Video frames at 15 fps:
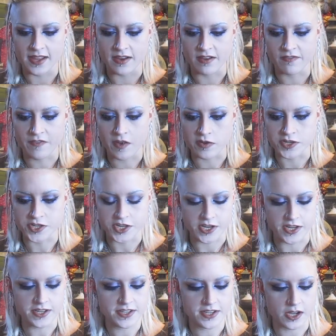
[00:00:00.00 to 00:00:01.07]
info
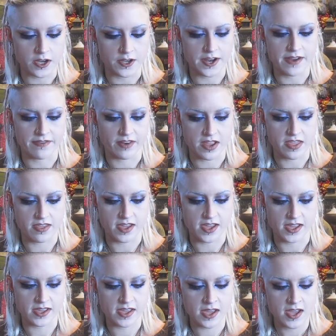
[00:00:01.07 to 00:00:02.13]
sheet on
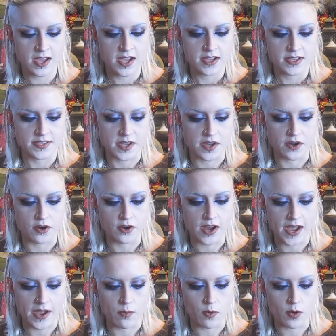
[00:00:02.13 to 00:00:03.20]
everything, so
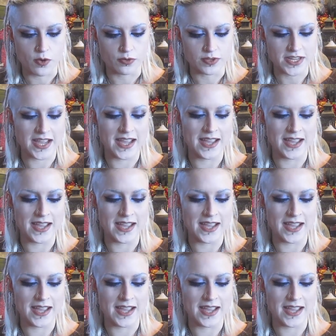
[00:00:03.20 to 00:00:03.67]
I won't